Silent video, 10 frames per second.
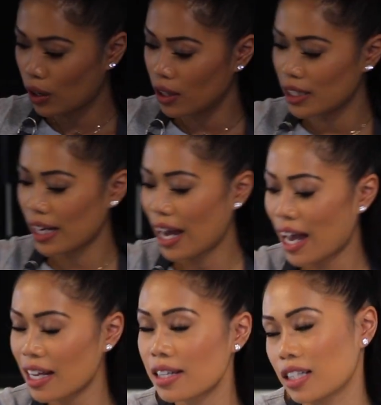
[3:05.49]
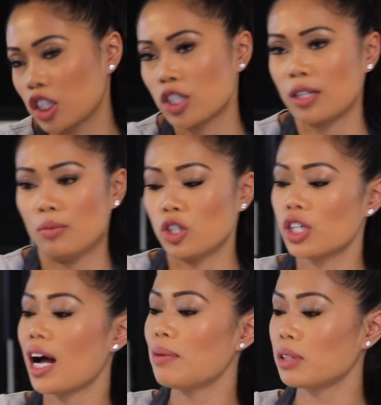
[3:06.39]
going to add some
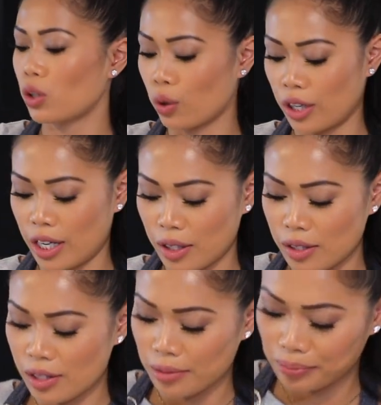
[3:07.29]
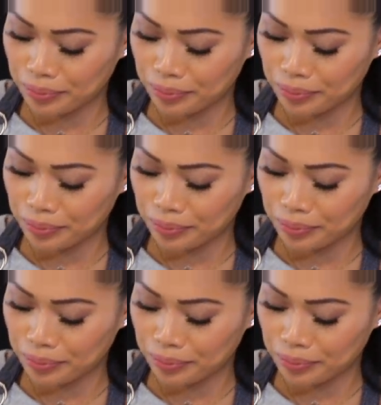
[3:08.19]
chopped Oreos.